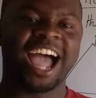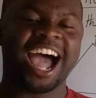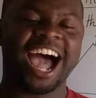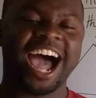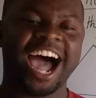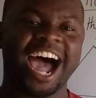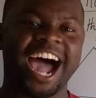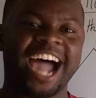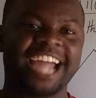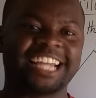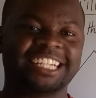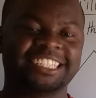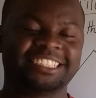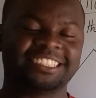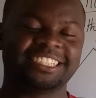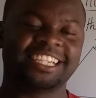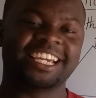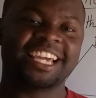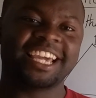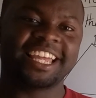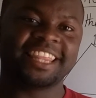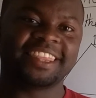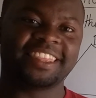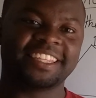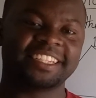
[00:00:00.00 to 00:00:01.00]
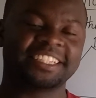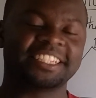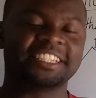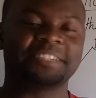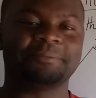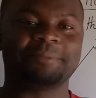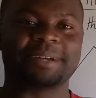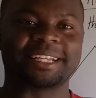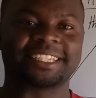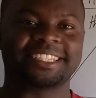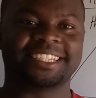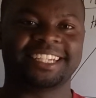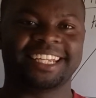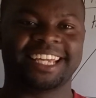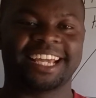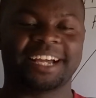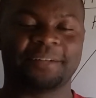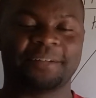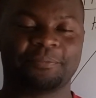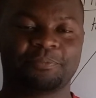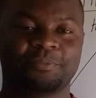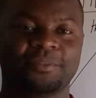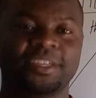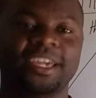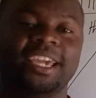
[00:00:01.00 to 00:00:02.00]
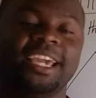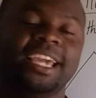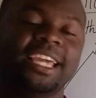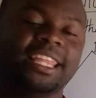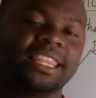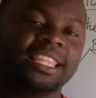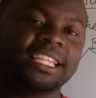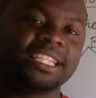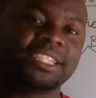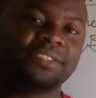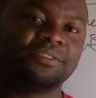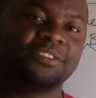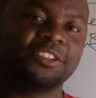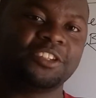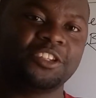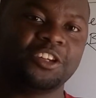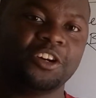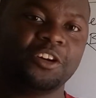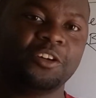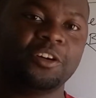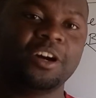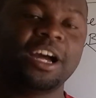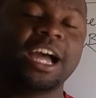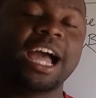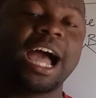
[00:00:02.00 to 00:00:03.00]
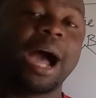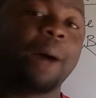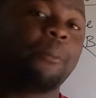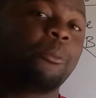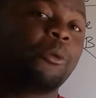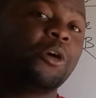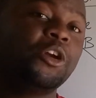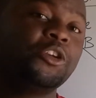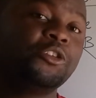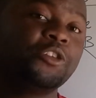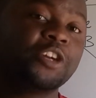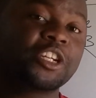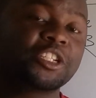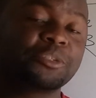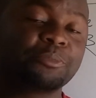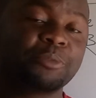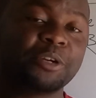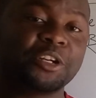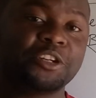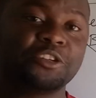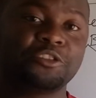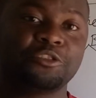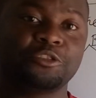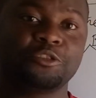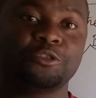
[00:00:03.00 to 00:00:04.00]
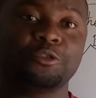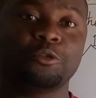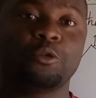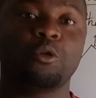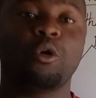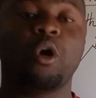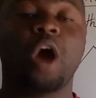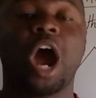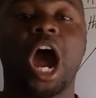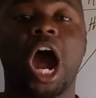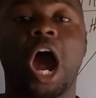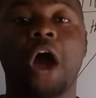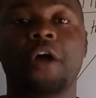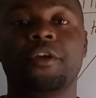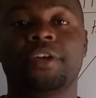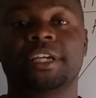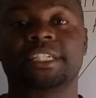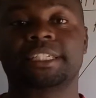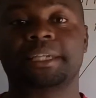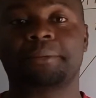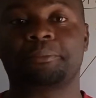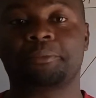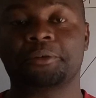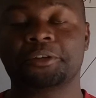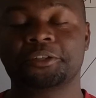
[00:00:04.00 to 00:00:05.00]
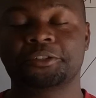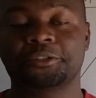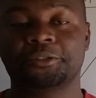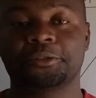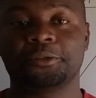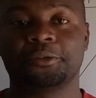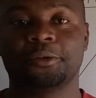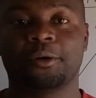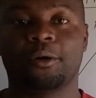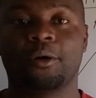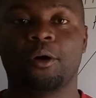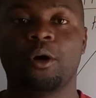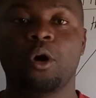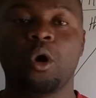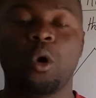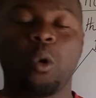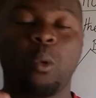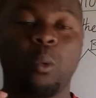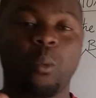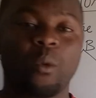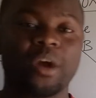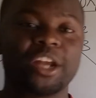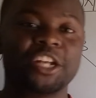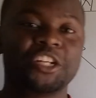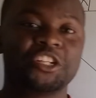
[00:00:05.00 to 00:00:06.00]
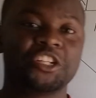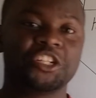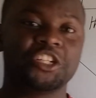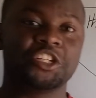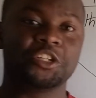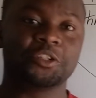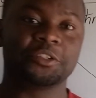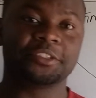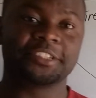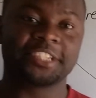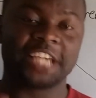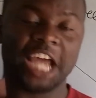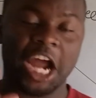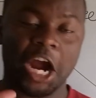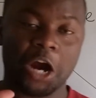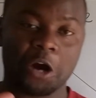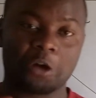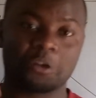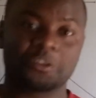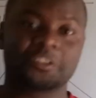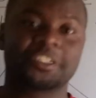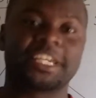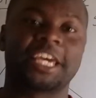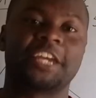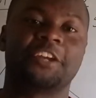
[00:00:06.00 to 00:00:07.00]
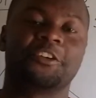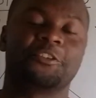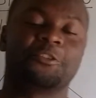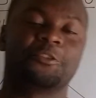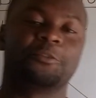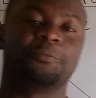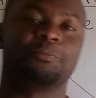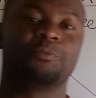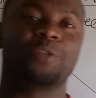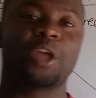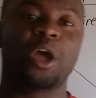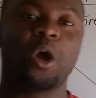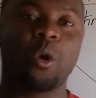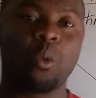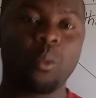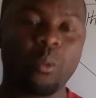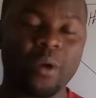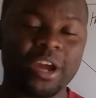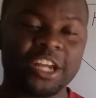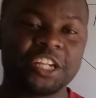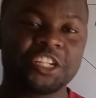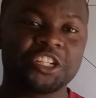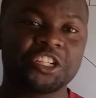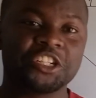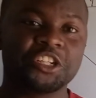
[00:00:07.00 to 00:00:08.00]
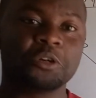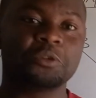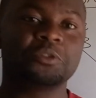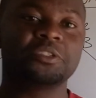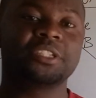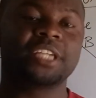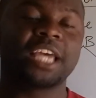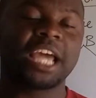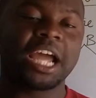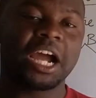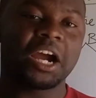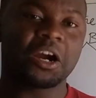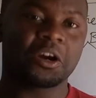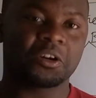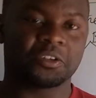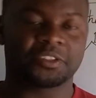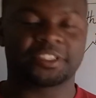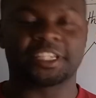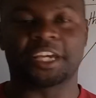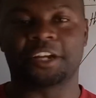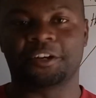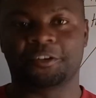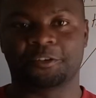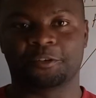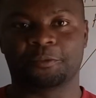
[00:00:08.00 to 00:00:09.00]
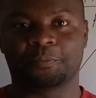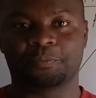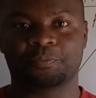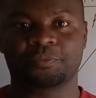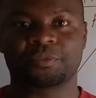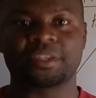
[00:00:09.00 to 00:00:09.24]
Hi, this is Maslea. In this video, I'm going to explain to you how you're supposed to know when to use cosine rule. When to use cosine rule.